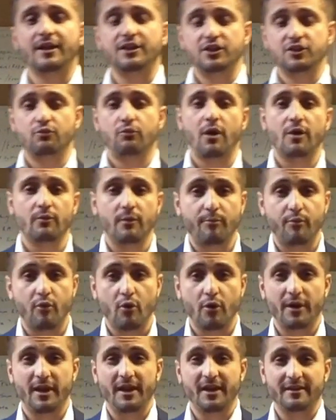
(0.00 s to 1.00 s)
I just run
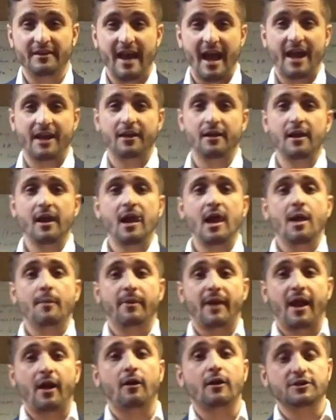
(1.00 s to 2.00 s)
reporting and data,
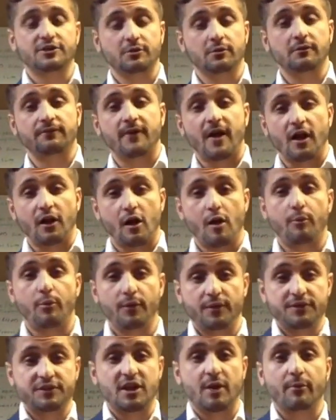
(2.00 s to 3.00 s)
but I also will follow
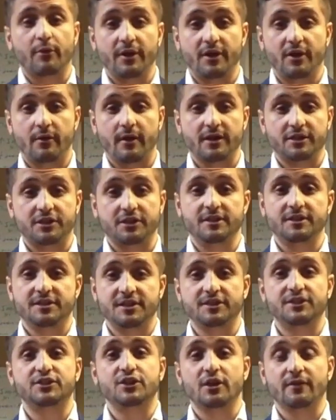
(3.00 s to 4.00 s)
up with summary
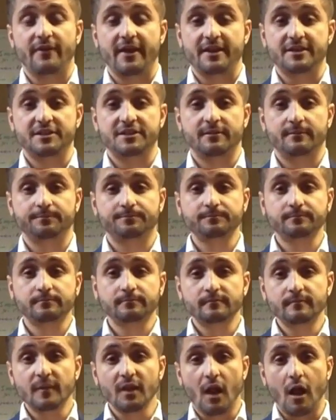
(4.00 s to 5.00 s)
questions and surveys.
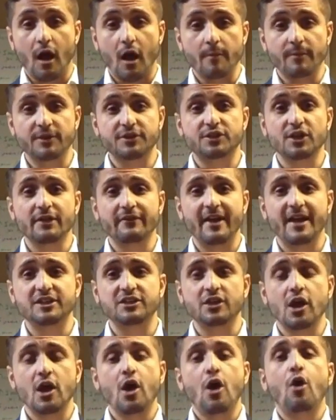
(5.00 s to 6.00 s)
The
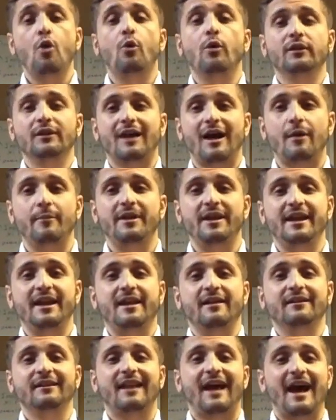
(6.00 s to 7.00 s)
surveys will allow me to
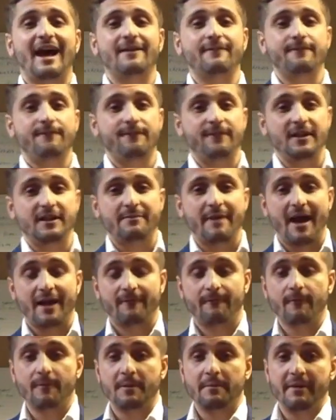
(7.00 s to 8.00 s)
get a live
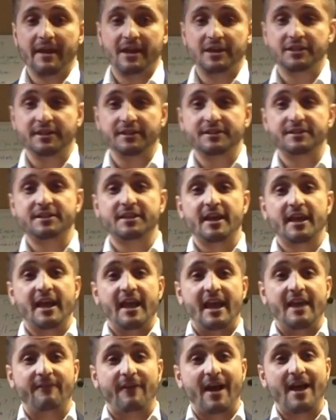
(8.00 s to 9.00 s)
feedback from the patients.
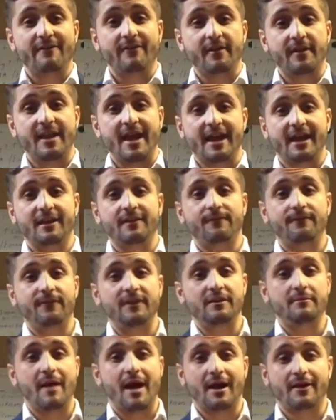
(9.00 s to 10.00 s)
If I have a negative
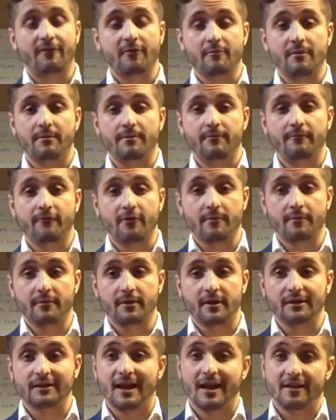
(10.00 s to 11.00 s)
feedback from
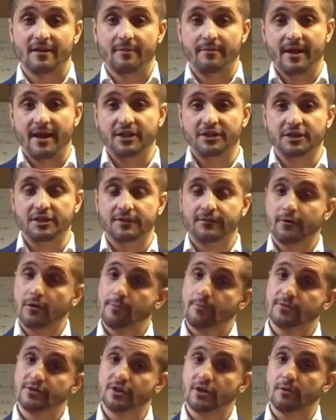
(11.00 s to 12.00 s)
a lot of the patients
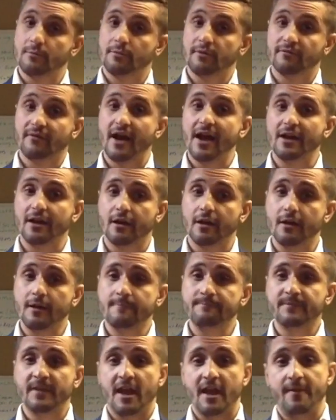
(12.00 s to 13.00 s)
for a certain provider,
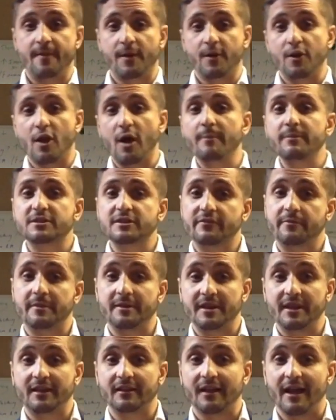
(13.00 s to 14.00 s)
and their numbers have
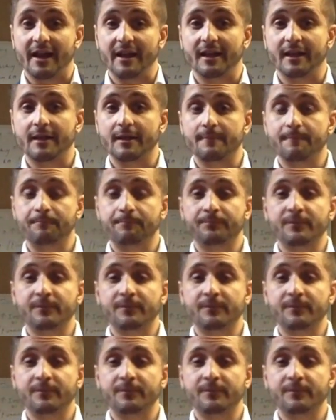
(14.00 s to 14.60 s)
been declining,